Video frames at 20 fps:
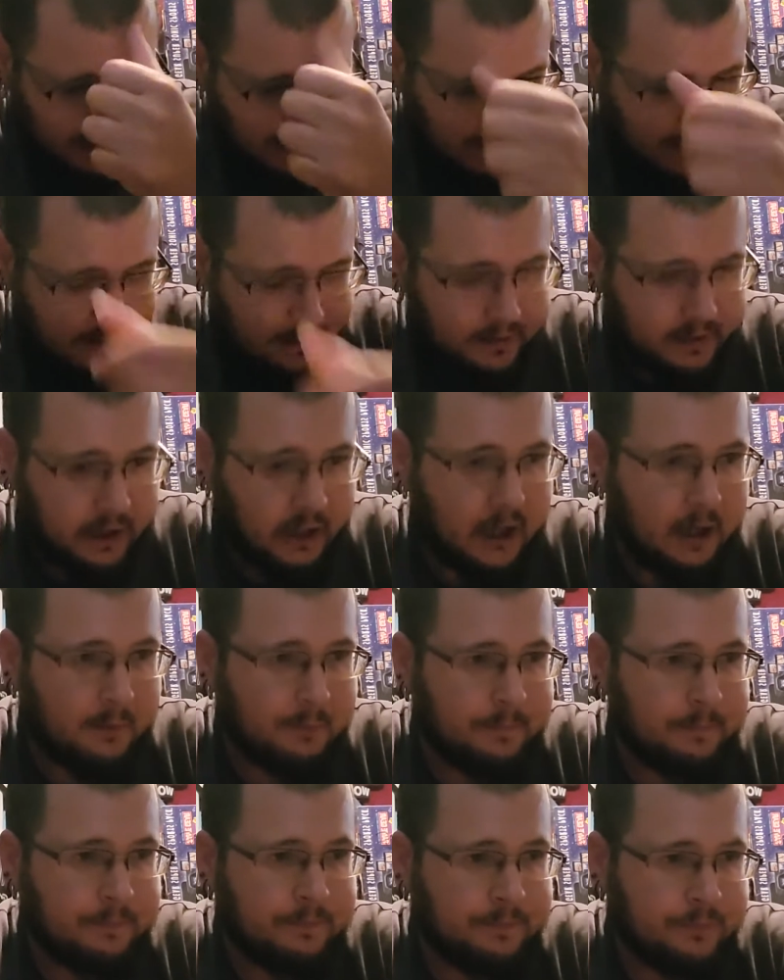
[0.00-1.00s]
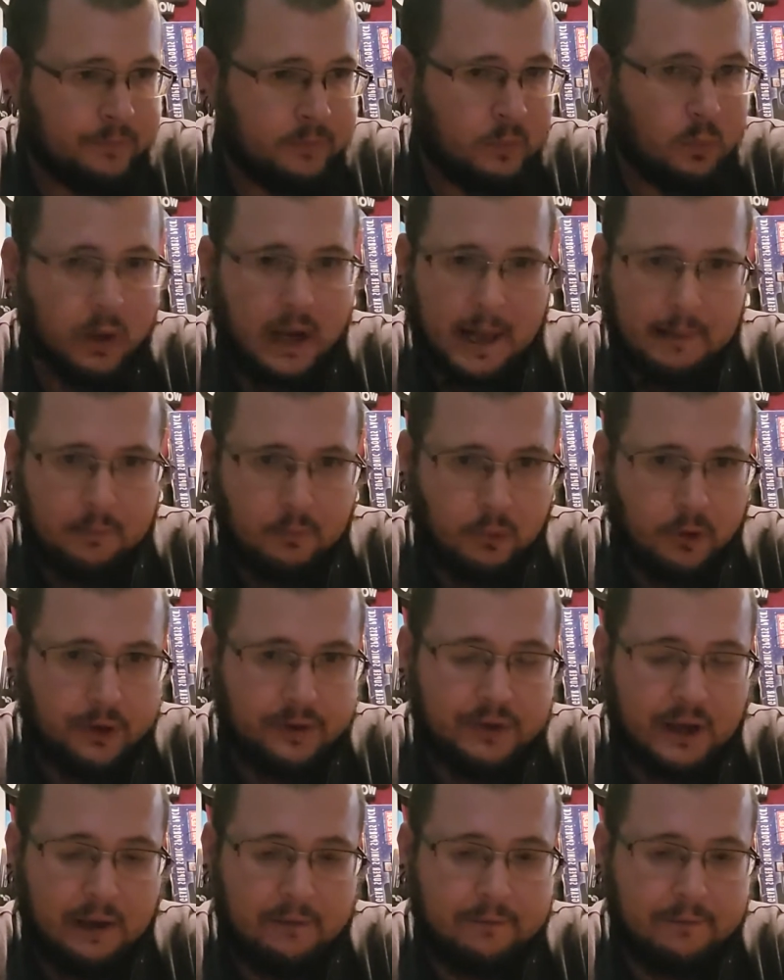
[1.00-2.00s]
And what happened
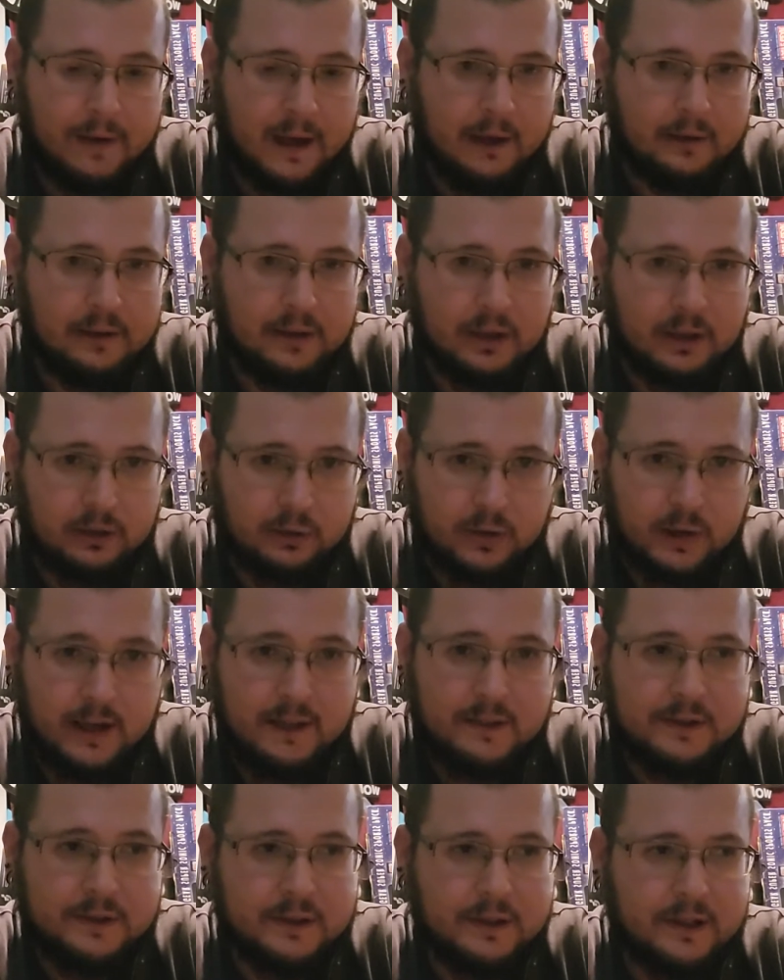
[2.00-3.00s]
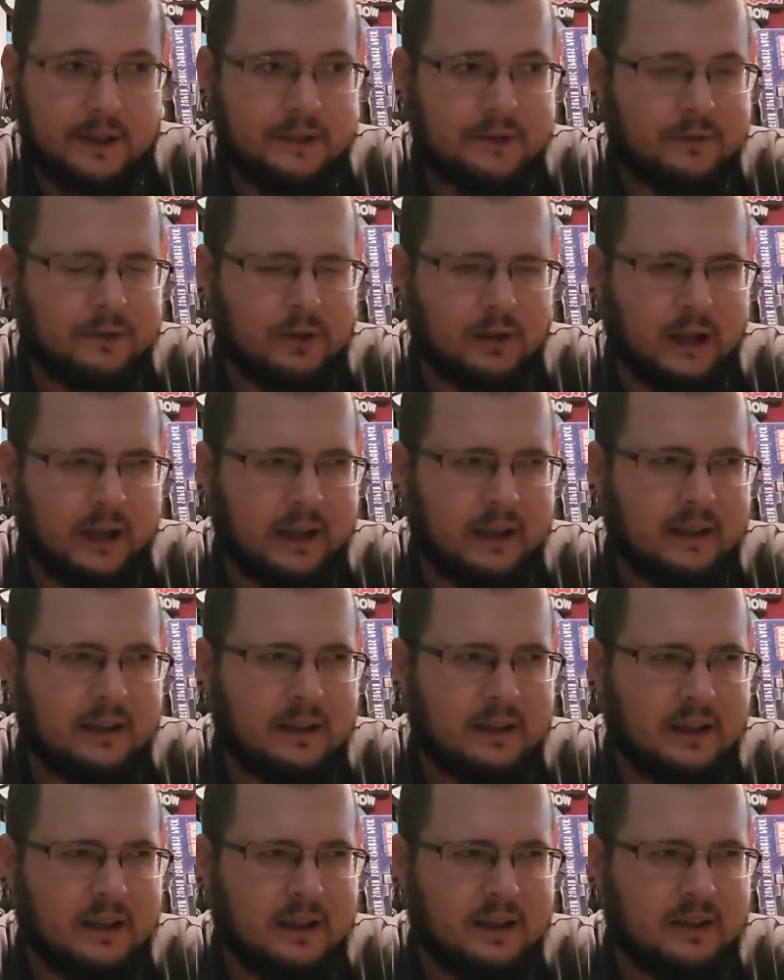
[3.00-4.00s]
was I found it on Craigslist for like
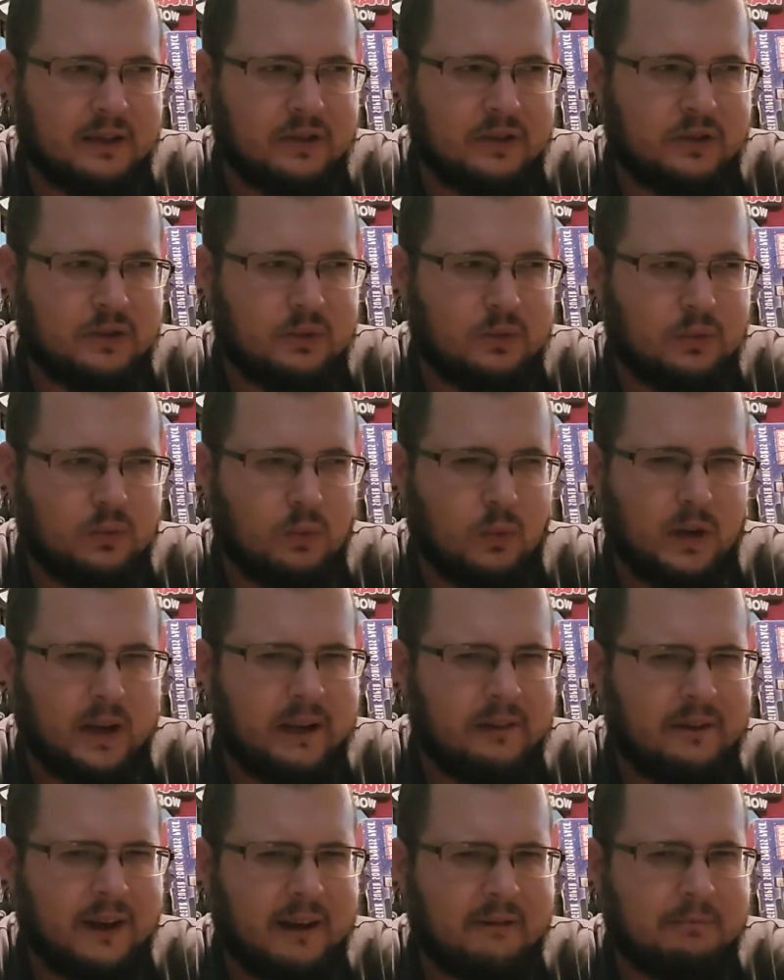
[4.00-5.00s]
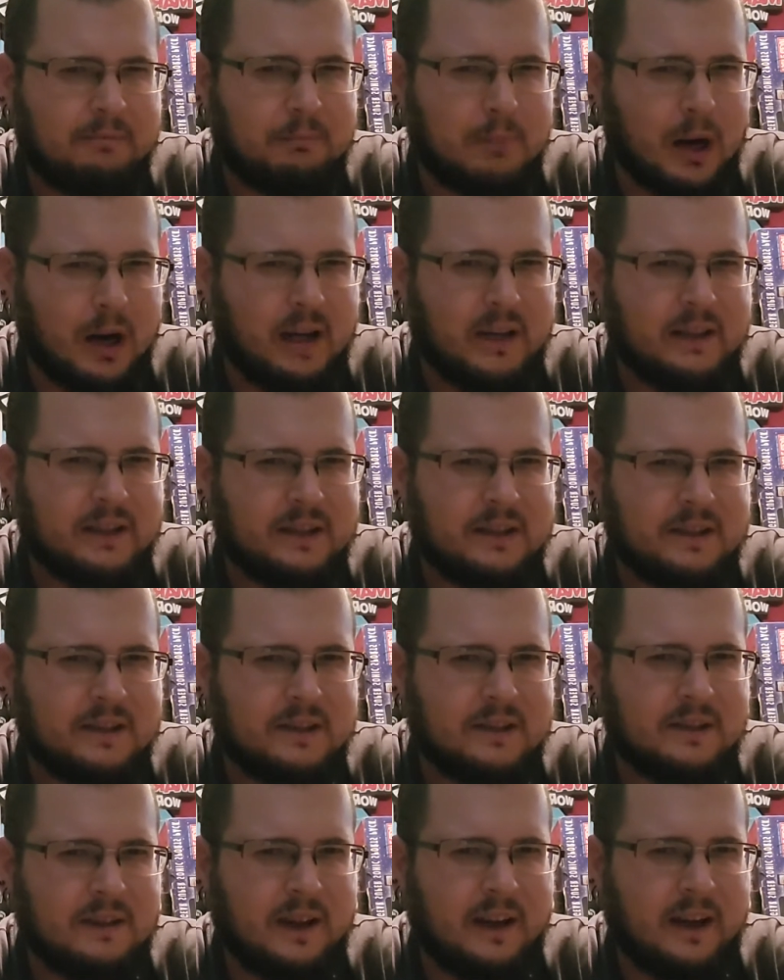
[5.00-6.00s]

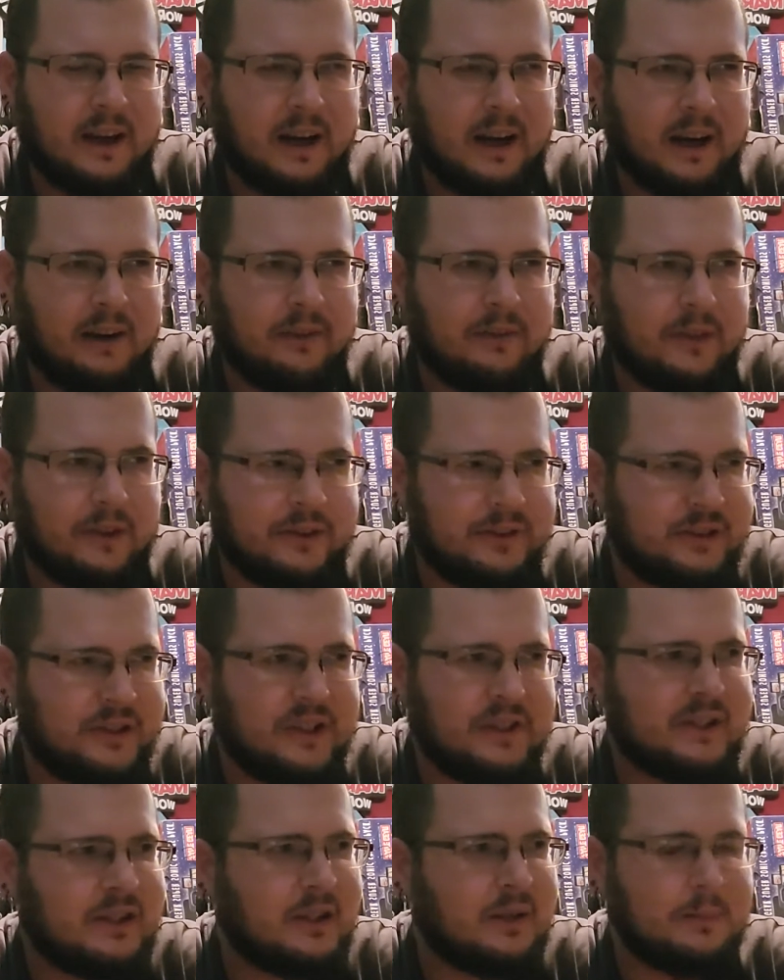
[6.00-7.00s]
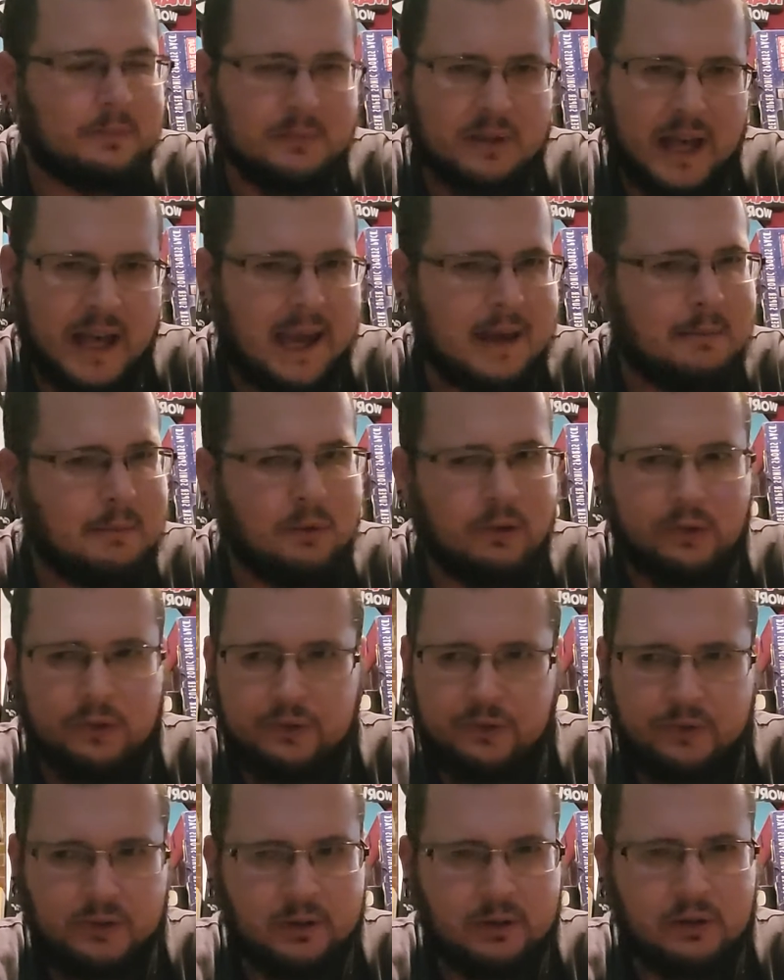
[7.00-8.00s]
$25. The system,
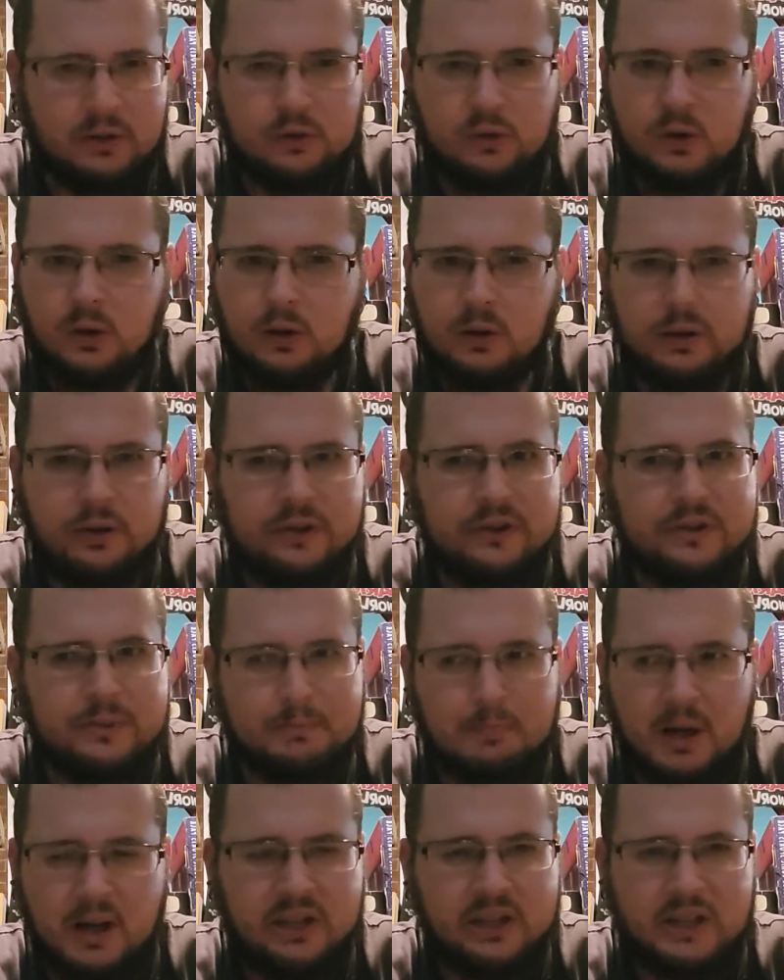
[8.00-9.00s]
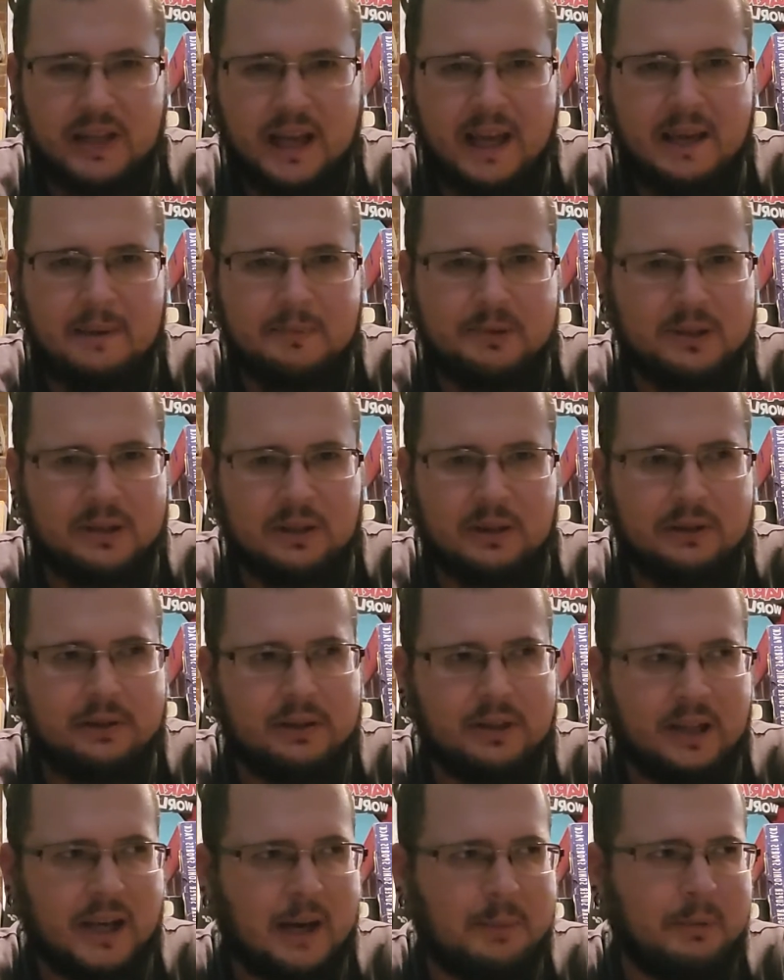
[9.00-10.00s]
cables, few controllers, a bunch of games,
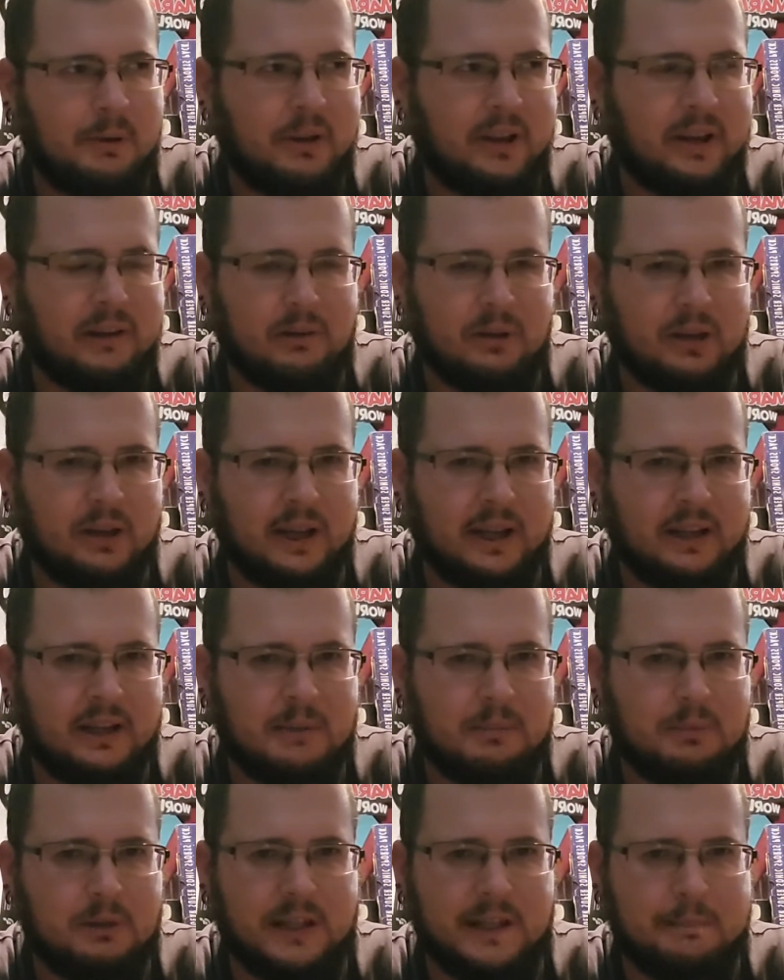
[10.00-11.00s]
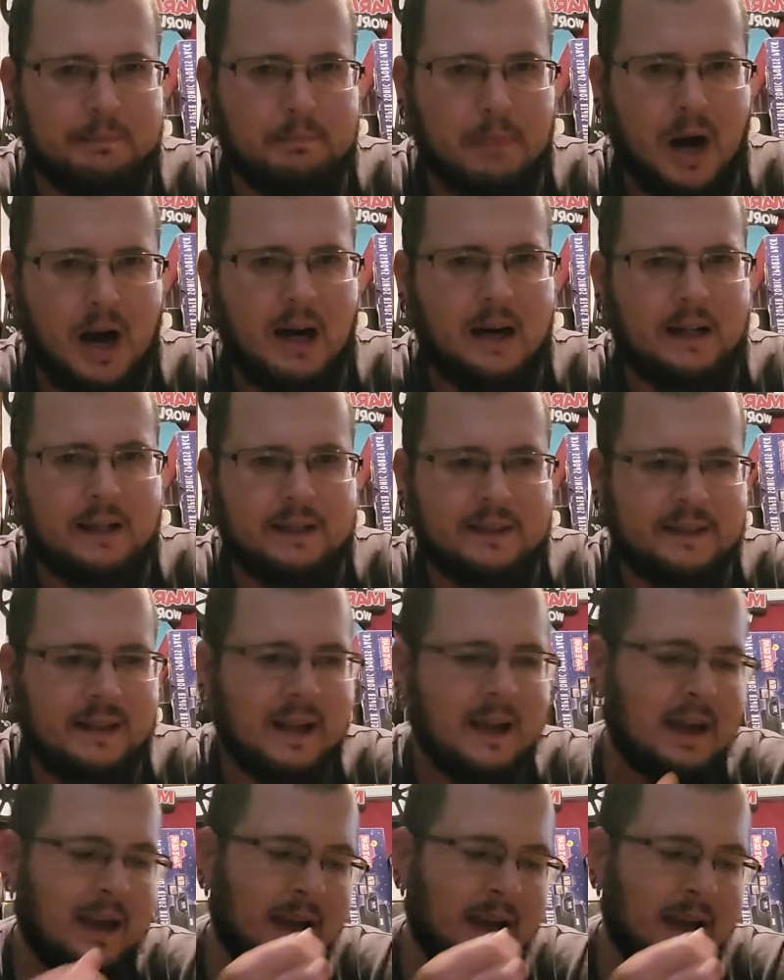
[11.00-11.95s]
including a couple that were like complete in box.